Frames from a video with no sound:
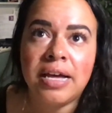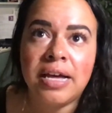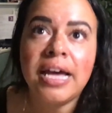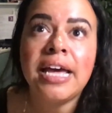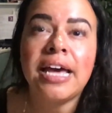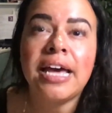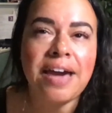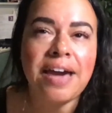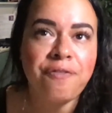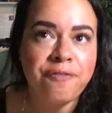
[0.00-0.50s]

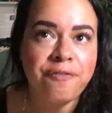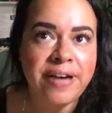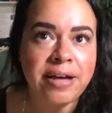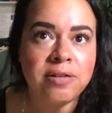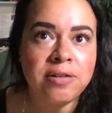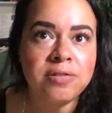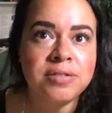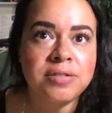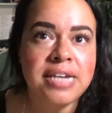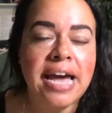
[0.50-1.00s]
I have
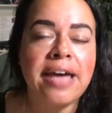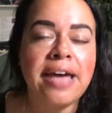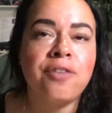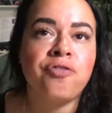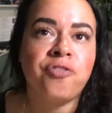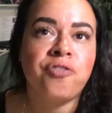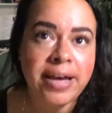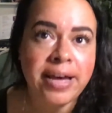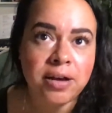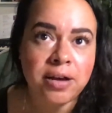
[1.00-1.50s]

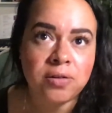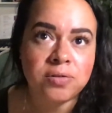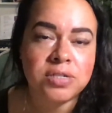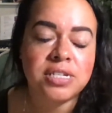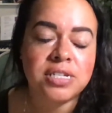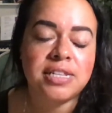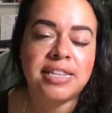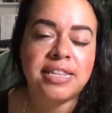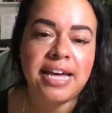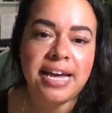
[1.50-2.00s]
found
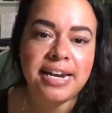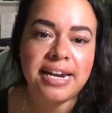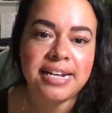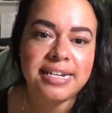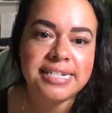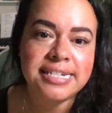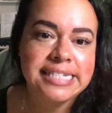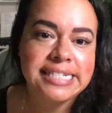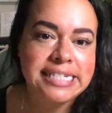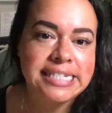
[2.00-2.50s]
that it
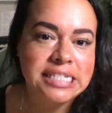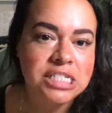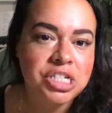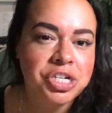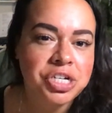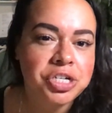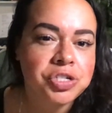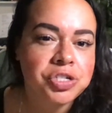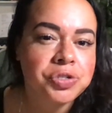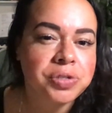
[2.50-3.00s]
is
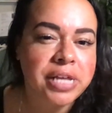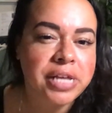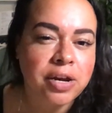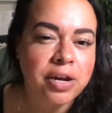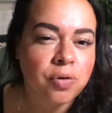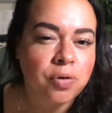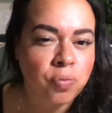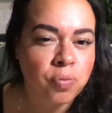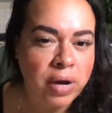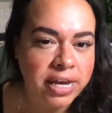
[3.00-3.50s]
easier to like
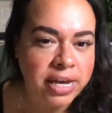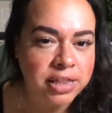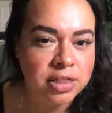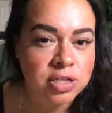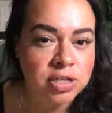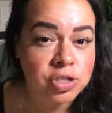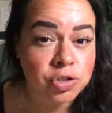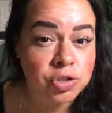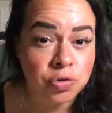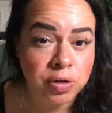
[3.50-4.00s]
write the
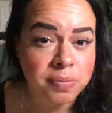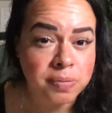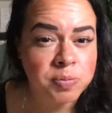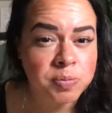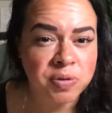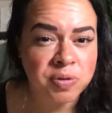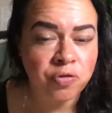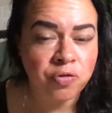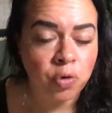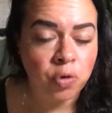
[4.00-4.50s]
script
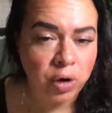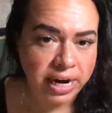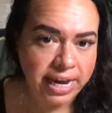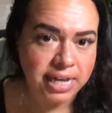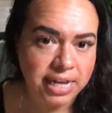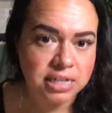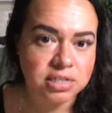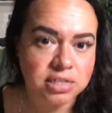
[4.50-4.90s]
beforehand.